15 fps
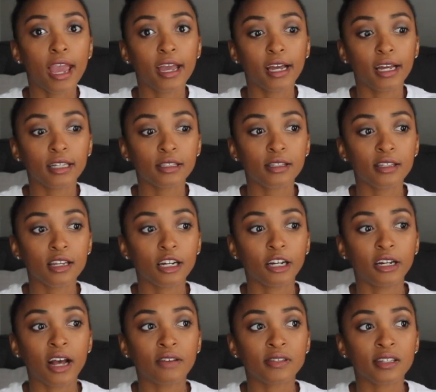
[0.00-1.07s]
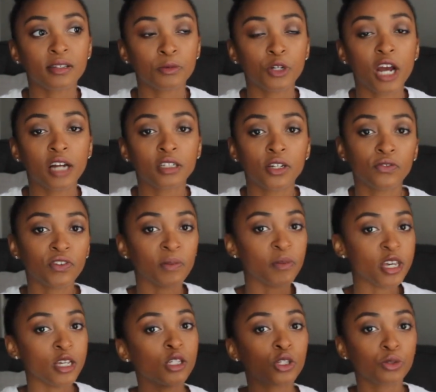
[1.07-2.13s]
and then I'd have to subtract it
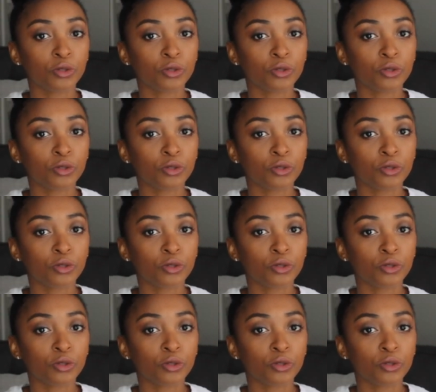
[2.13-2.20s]
from each